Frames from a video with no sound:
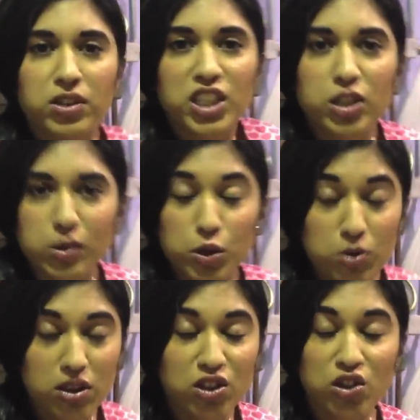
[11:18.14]

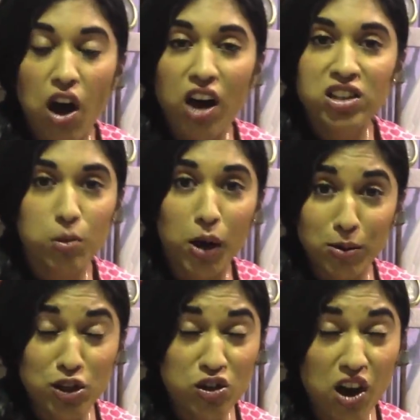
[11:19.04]
The sauce, the
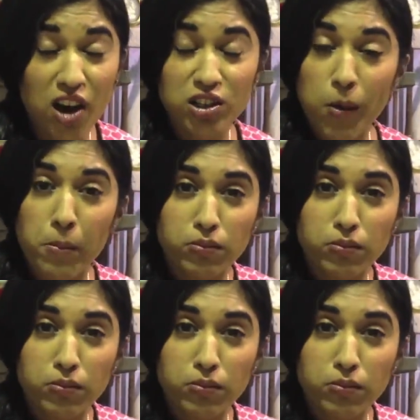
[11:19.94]
barbecue sauce,